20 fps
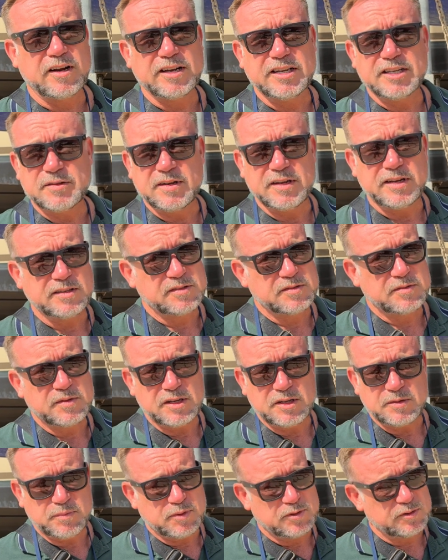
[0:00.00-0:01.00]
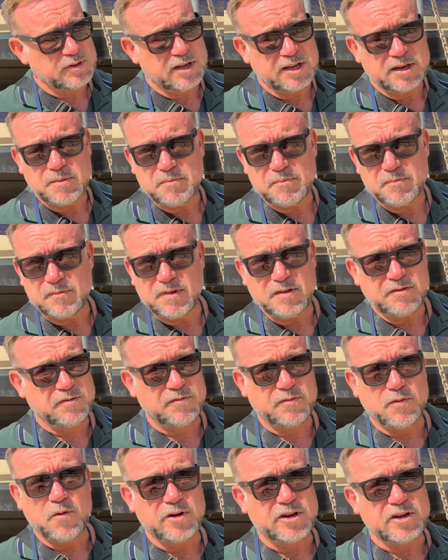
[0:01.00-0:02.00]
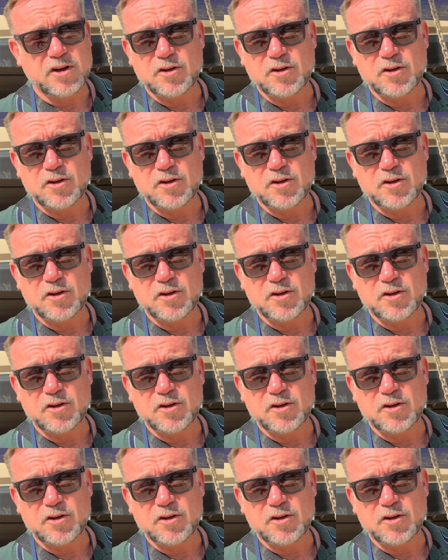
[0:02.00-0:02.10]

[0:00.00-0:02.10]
He's, he's, he's put a 40